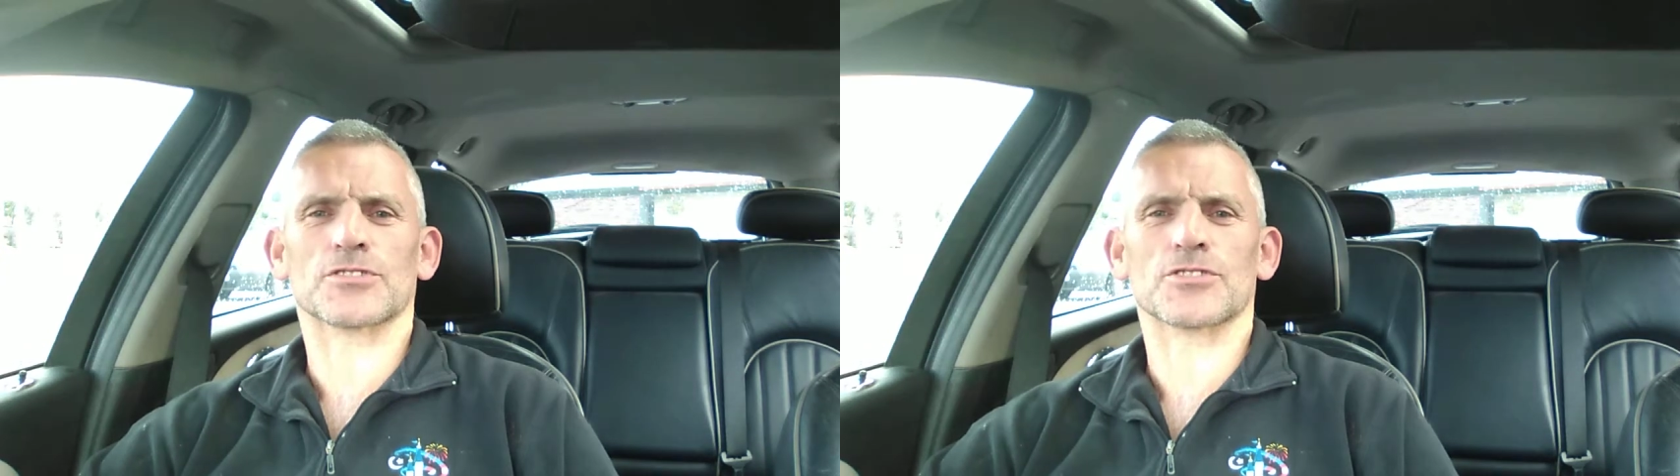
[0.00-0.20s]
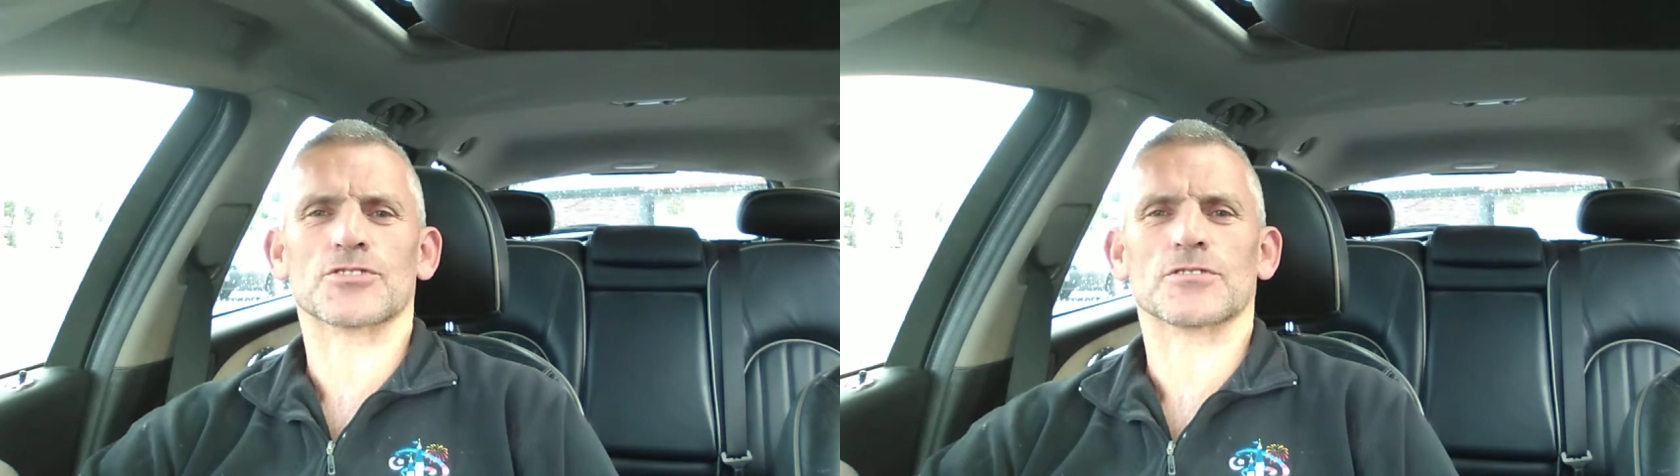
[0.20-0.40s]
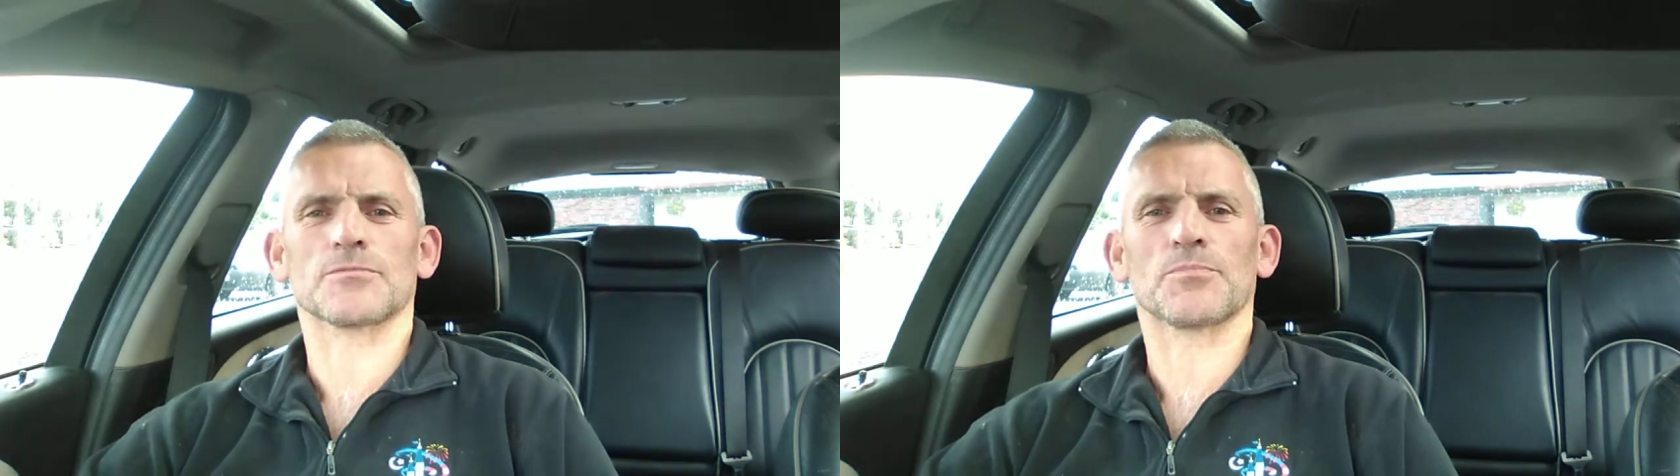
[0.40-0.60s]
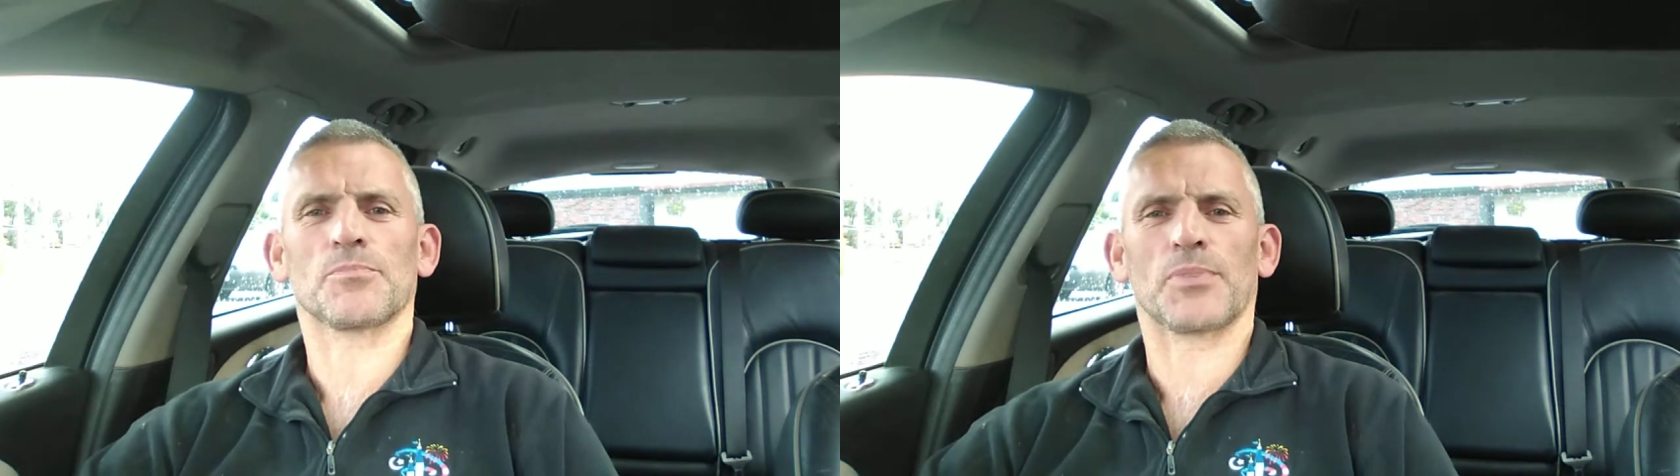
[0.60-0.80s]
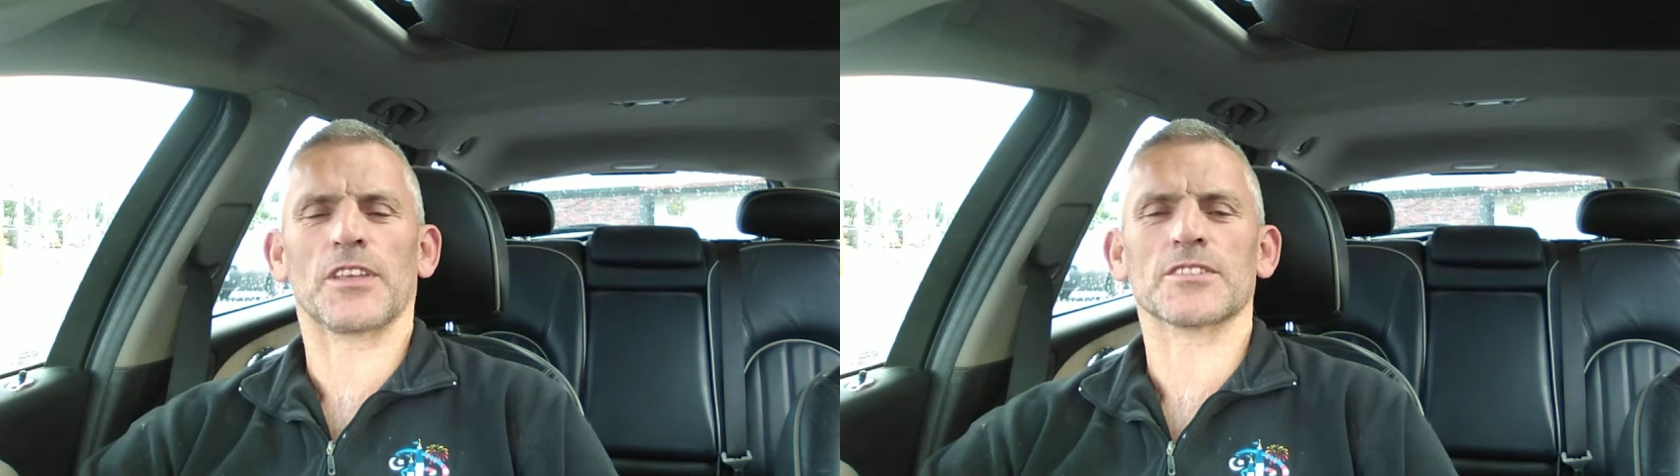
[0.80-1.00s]
Just
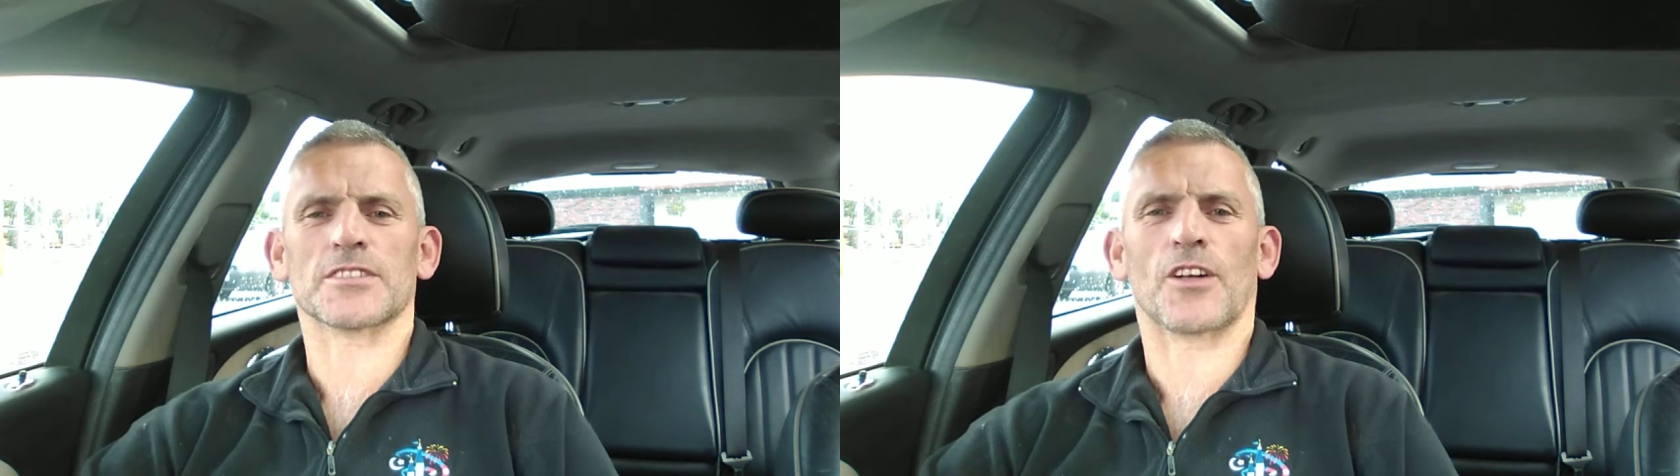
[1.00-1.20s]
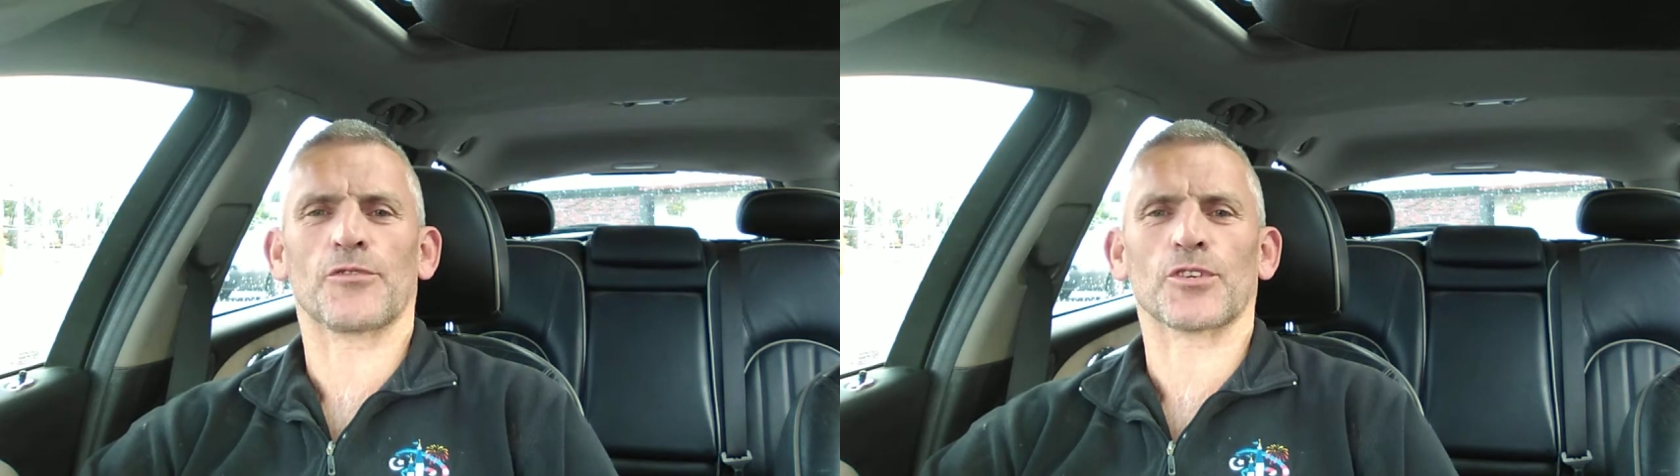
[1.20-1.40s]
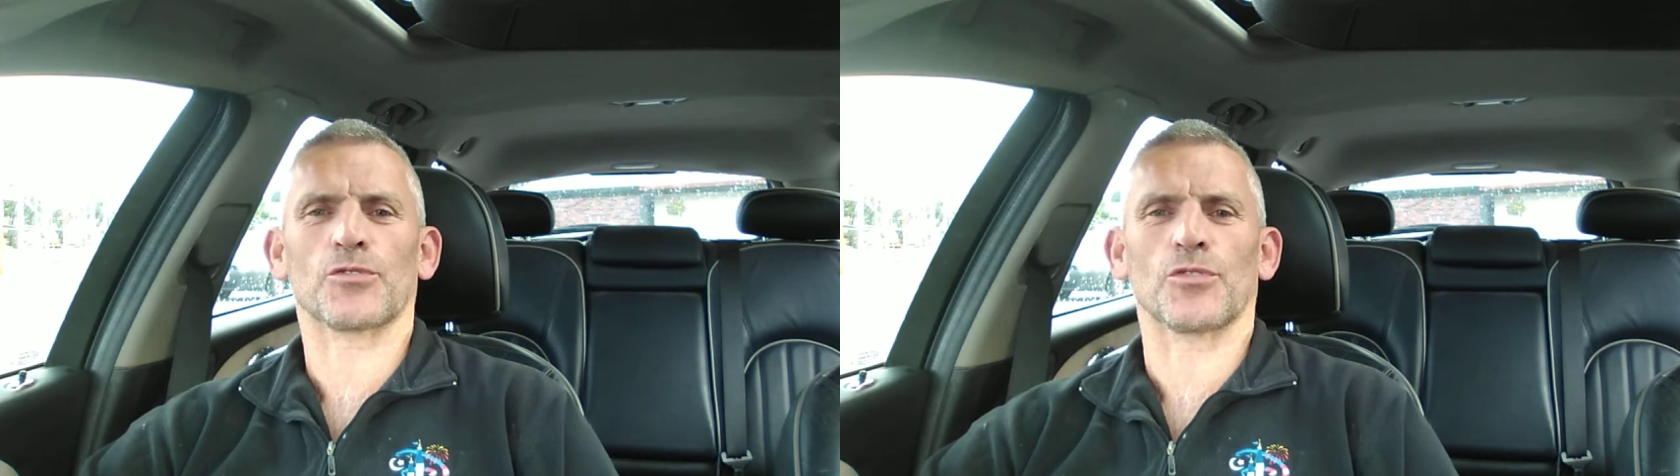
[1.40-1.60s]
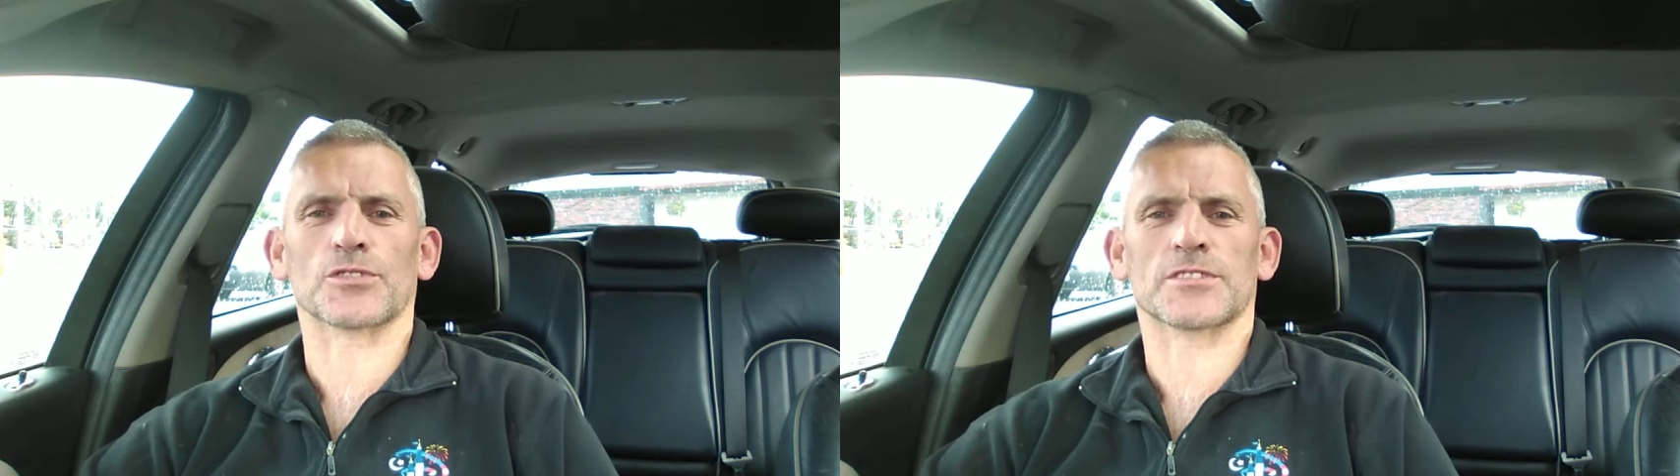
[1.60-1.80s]
be yourself at core.